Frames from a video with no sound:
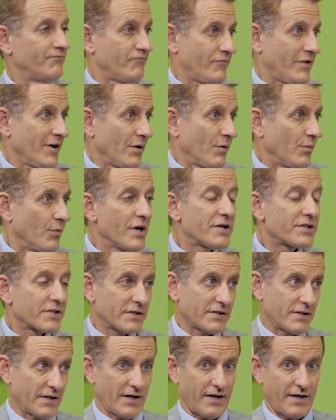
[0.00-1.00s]
There are
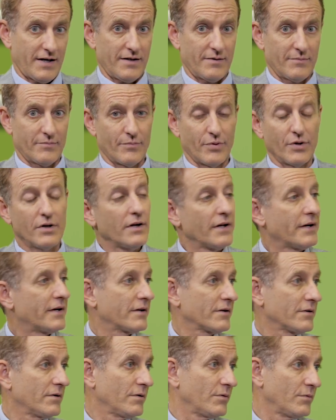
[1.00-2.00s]
risks ahead,
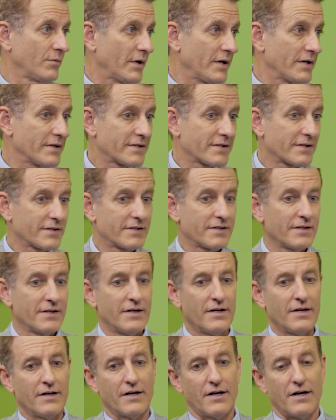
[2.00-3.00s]
political risks.
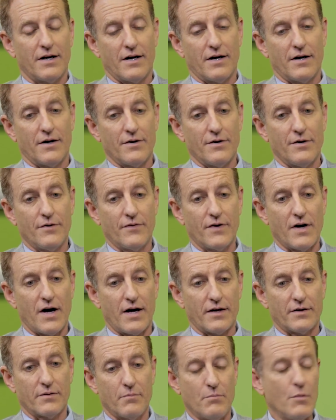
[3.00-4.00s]
You've
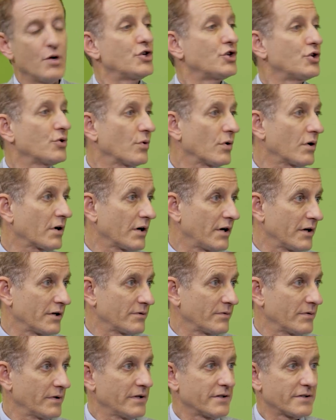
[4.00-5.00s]
got mature
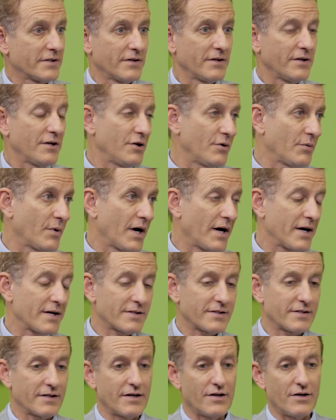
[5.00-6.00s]
countries in the
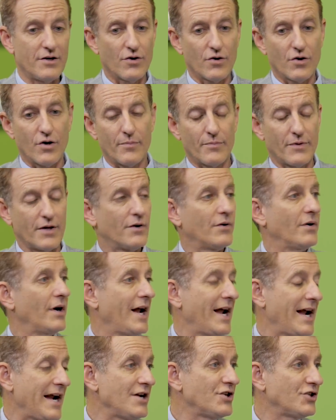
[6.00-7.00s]
US and Europe that are
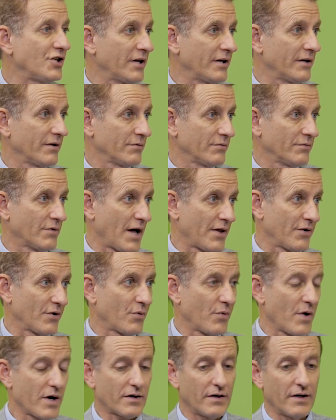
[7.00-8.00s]
aging rather
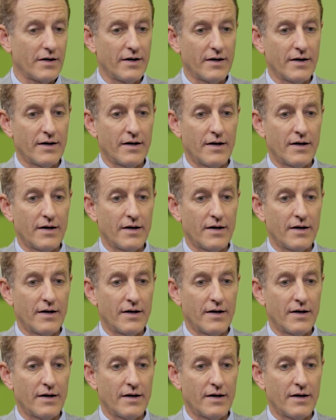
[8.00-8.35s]
quickly.